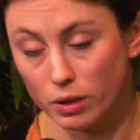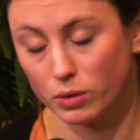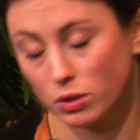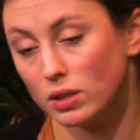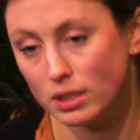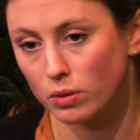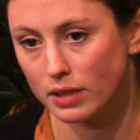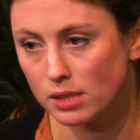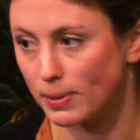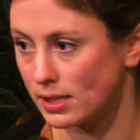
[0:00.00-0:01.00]
We, we do lead with
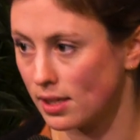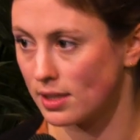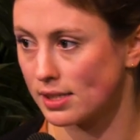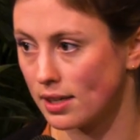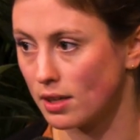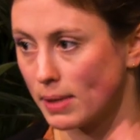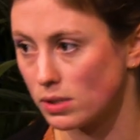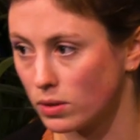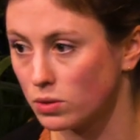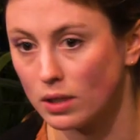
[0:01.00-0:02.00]
this, but it's not necessarily the
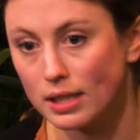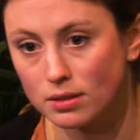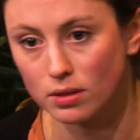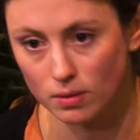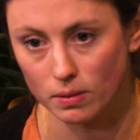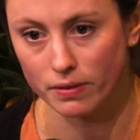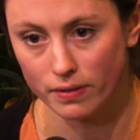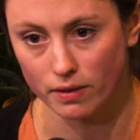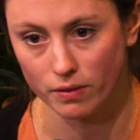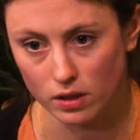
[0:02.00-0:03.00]
best one to lead with
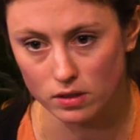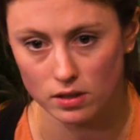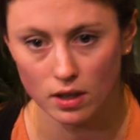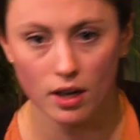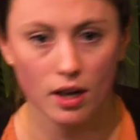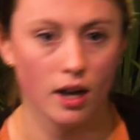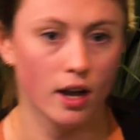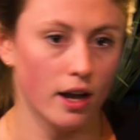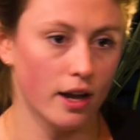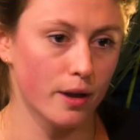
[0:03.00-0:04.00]
in France.
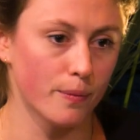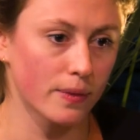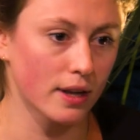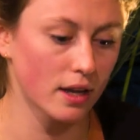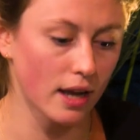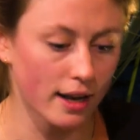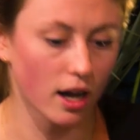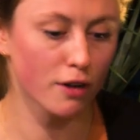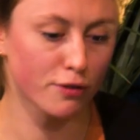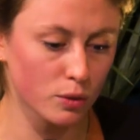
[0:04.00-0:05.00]
Um, and
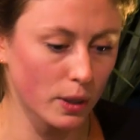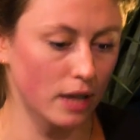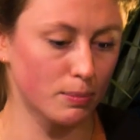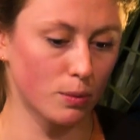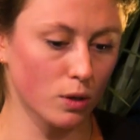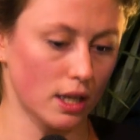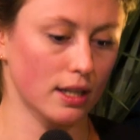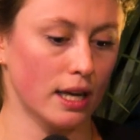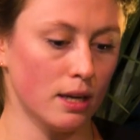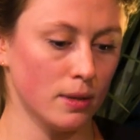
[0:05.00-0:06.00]
often we had people that
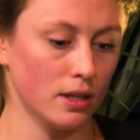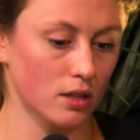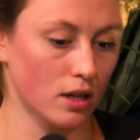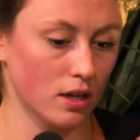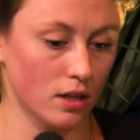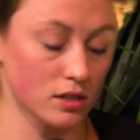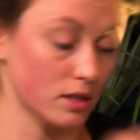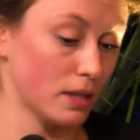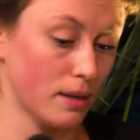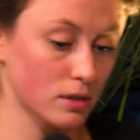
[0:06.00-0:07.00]
came in a,
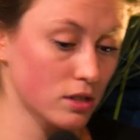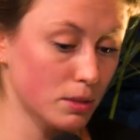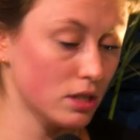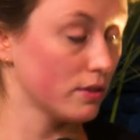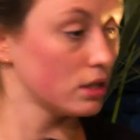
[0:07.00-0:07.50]
sometimes a bit of a